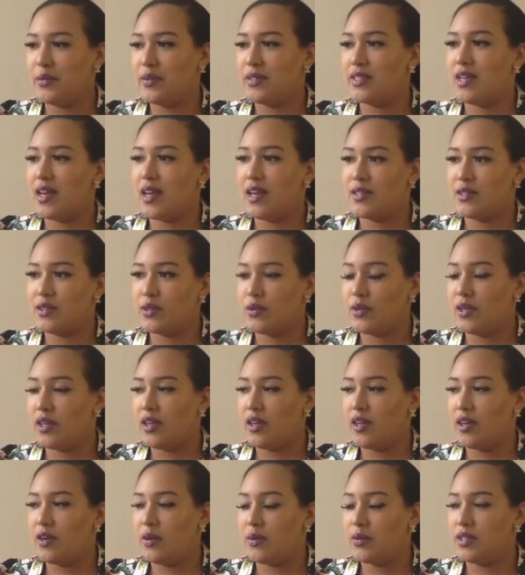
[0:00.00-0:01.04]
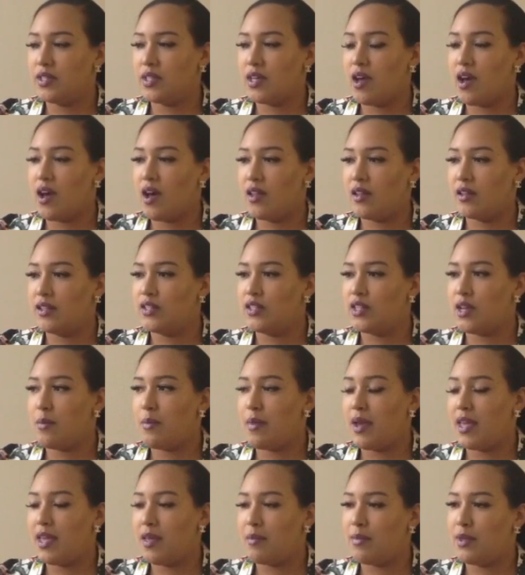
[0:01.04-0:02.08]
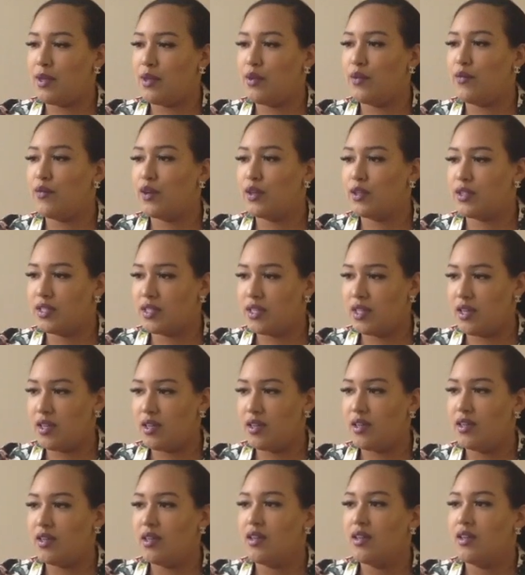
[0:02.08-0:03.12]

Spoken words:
I went to high school here. I went to college at Miami University.